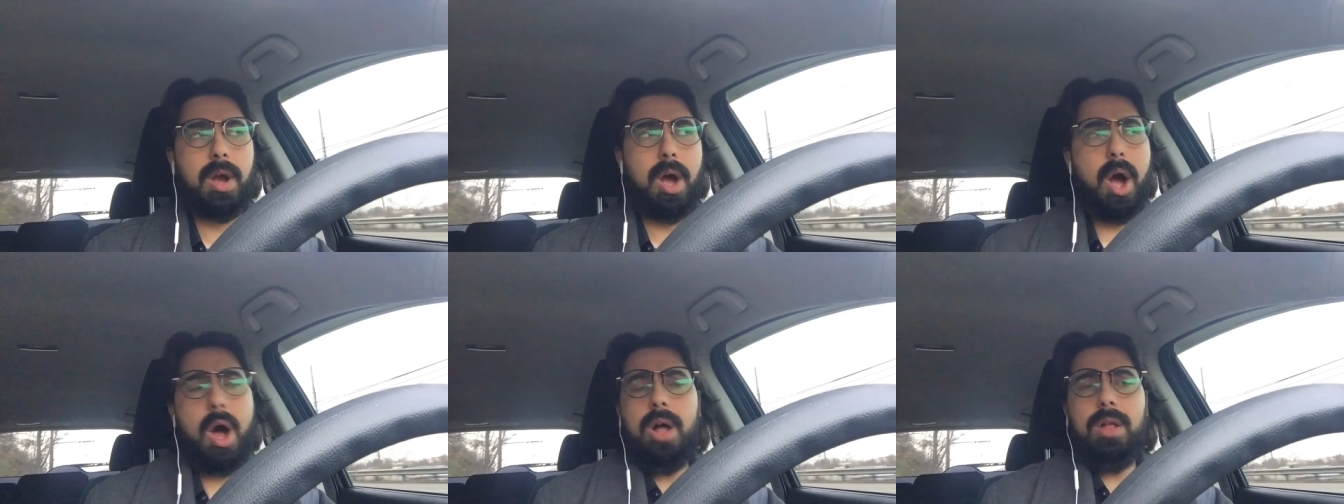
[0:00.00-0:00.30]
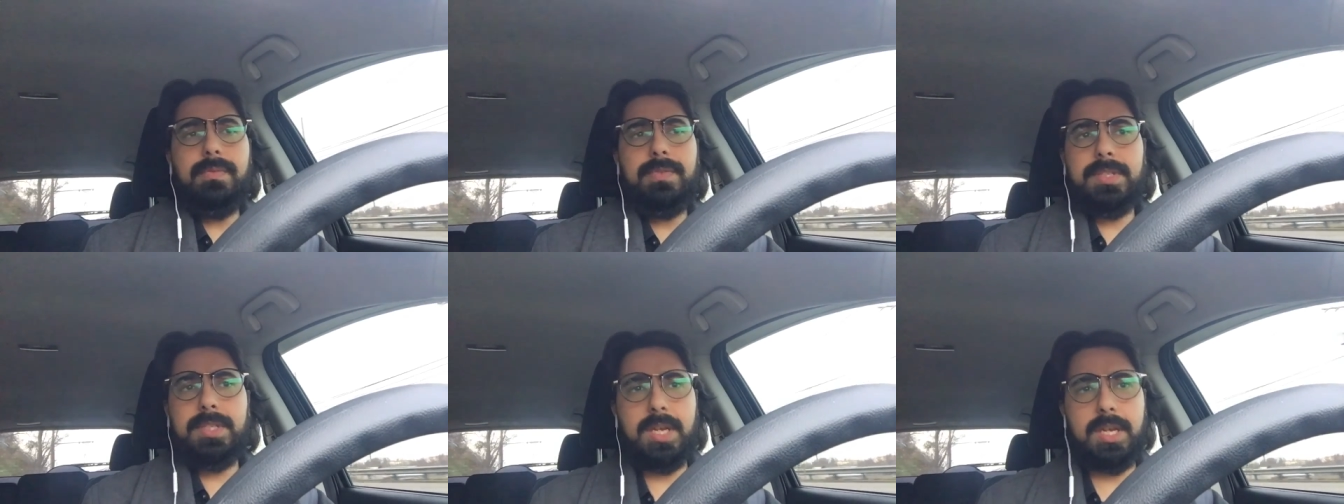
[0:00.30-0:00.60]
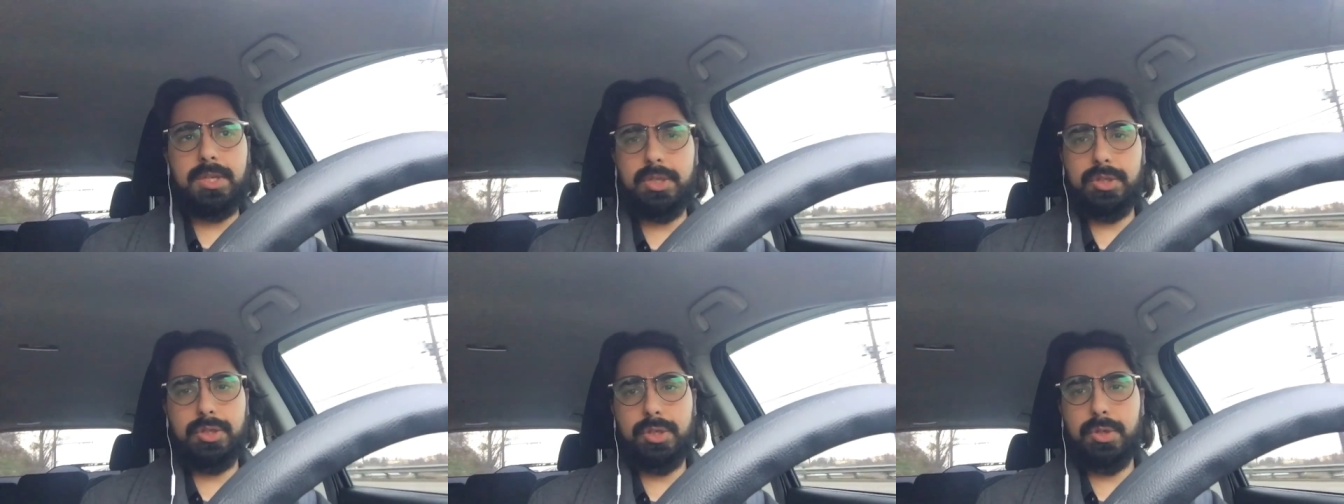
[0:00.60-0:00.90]
all of a
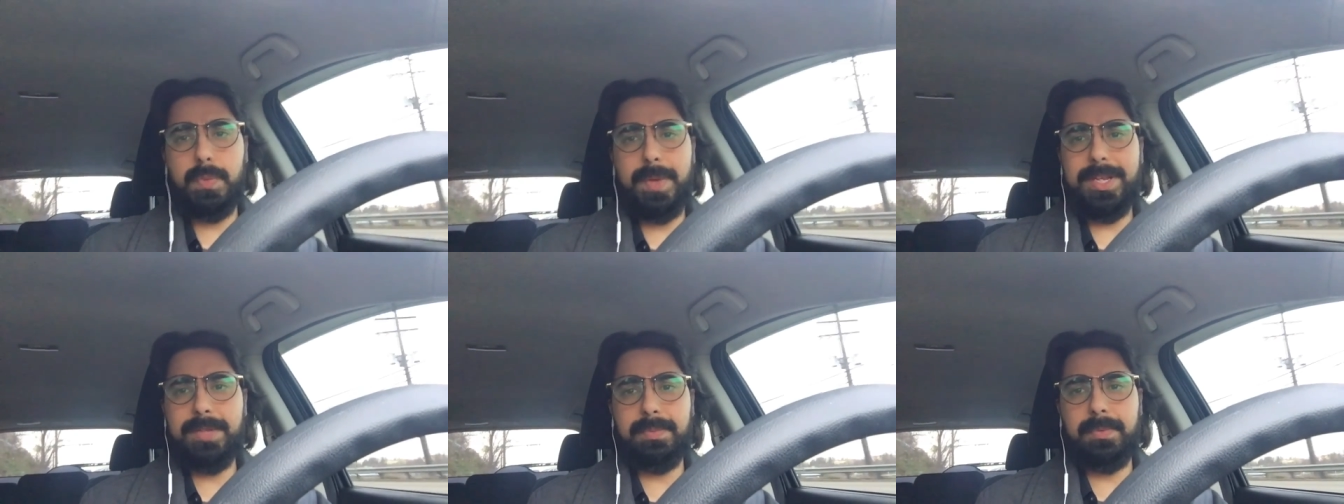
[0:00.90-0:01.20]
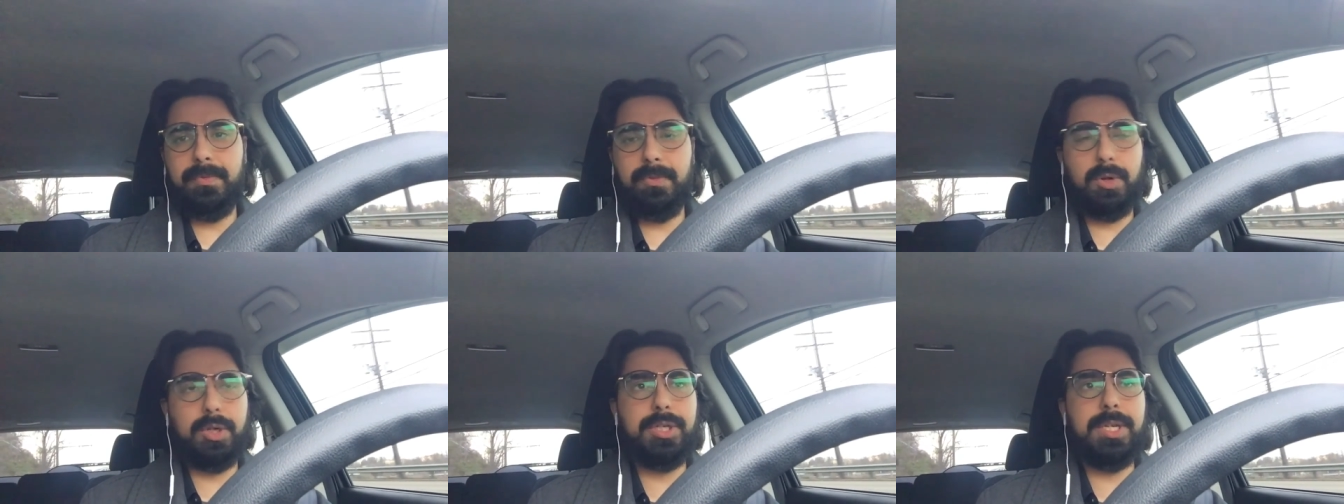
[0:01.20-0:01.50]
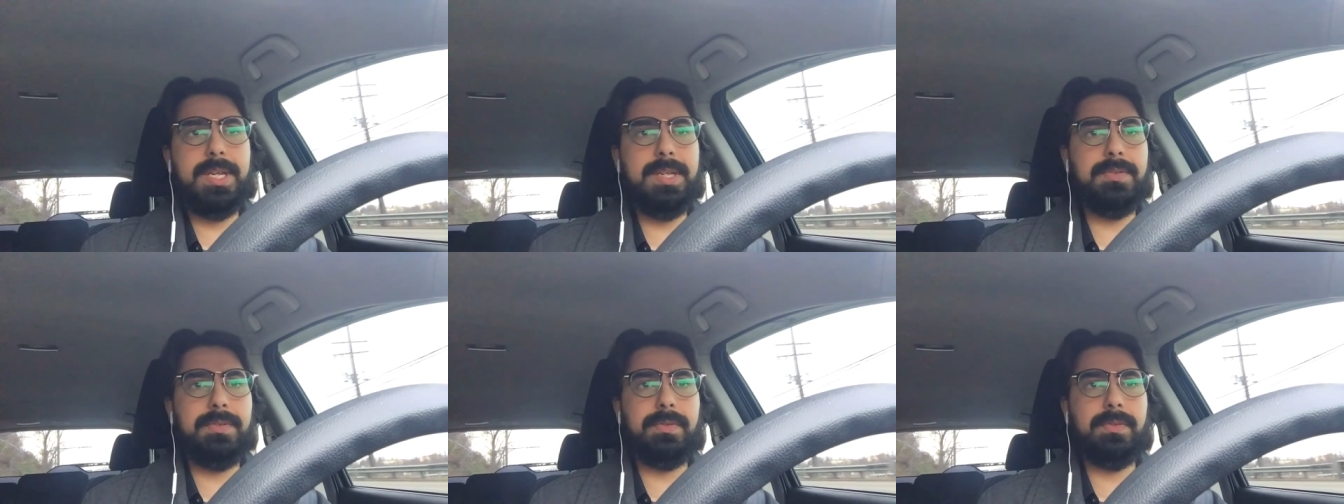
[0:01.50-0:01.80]
sudden, two weeks before
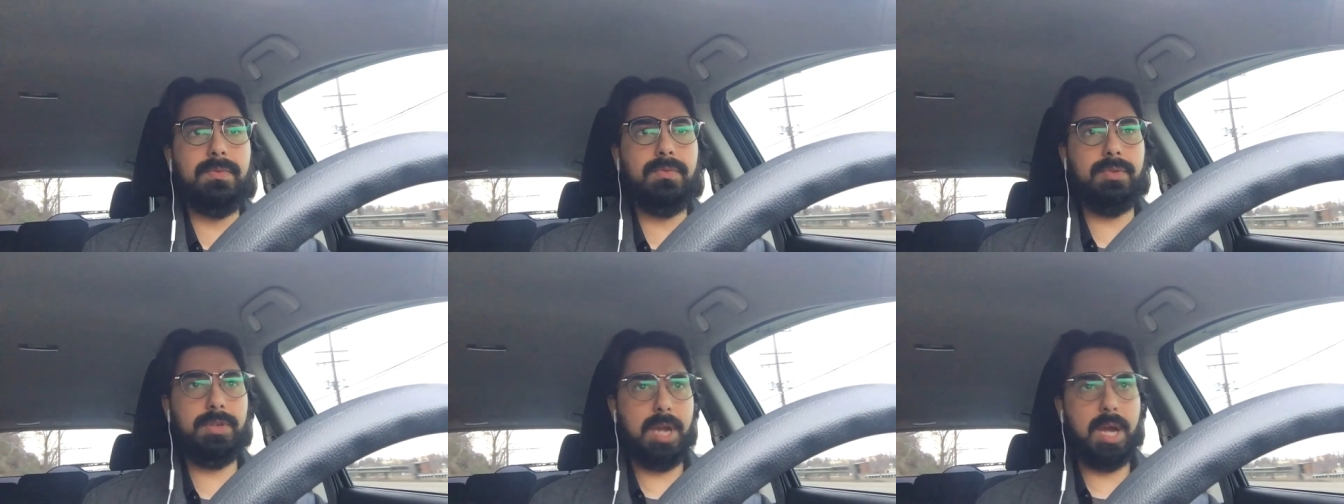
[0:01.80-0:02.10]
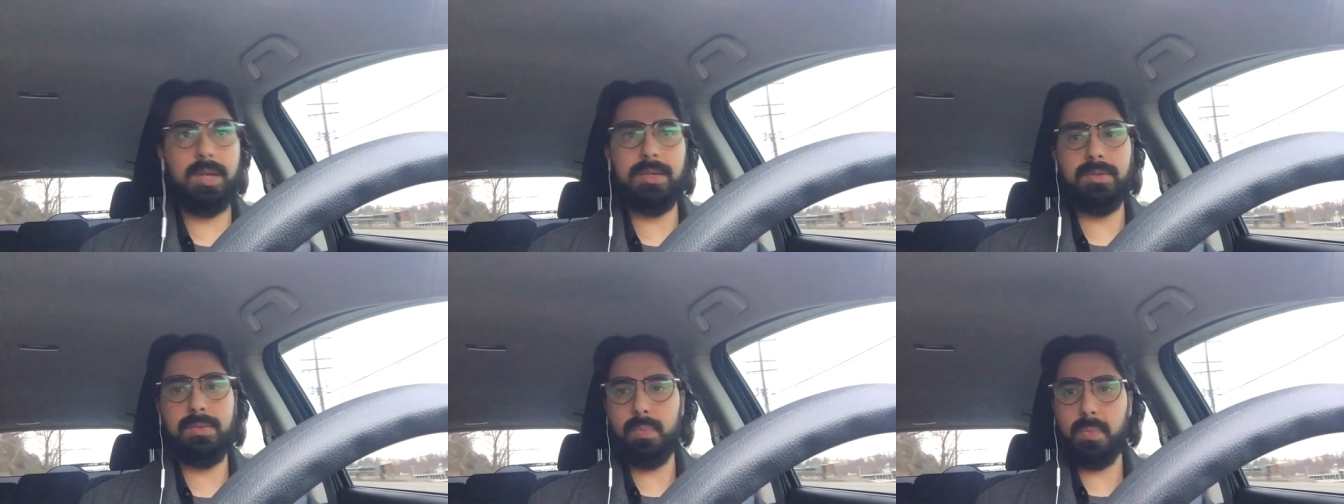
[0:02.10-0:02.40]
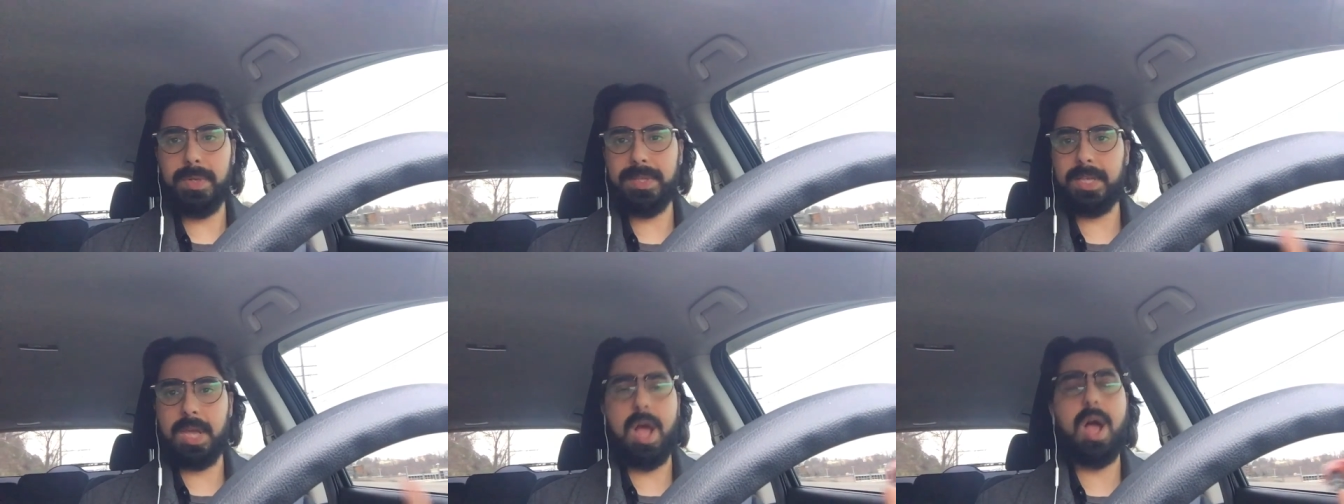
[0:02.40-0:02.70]
she's done
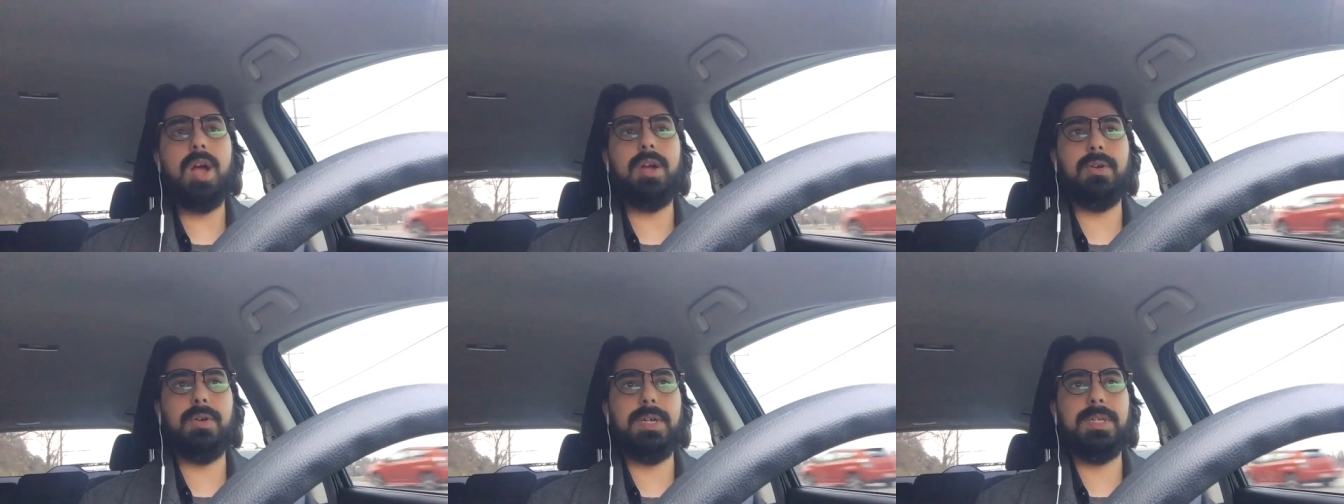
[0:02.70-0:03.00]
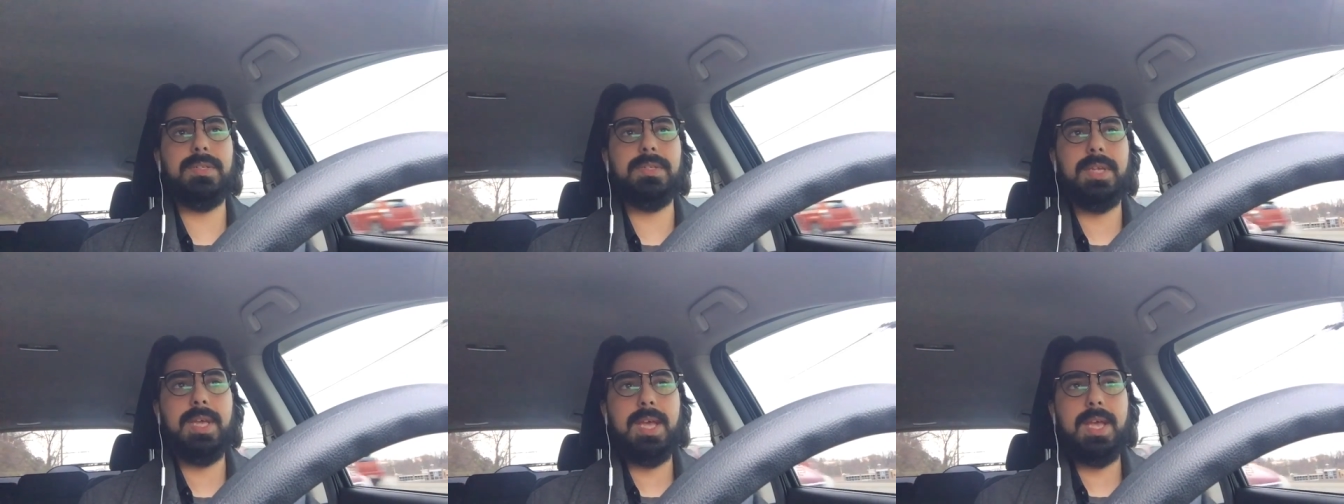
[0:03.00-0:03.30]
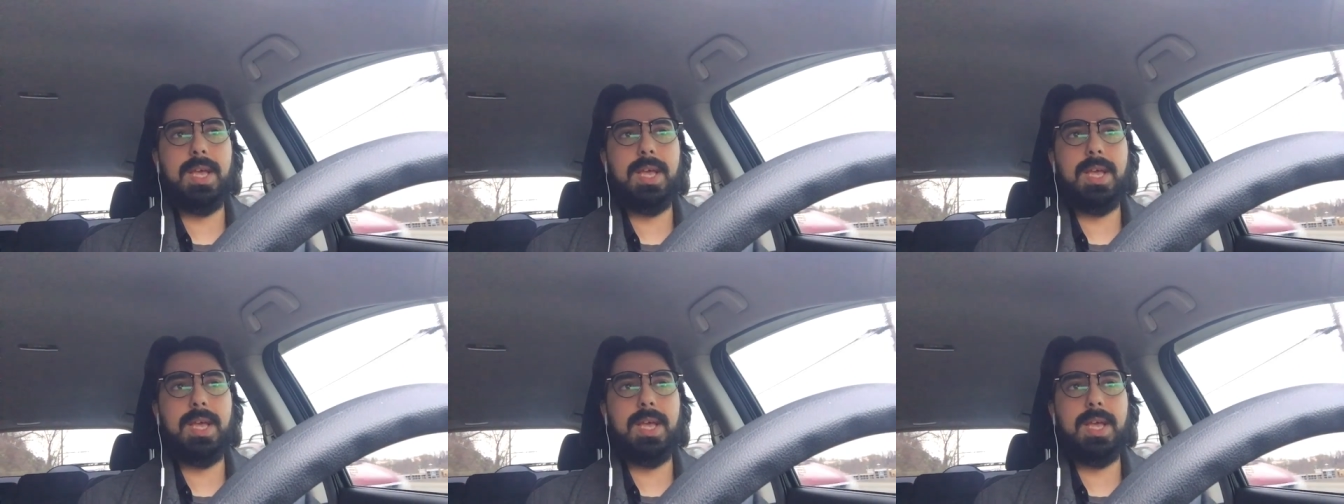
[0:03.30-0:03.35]
with Congress,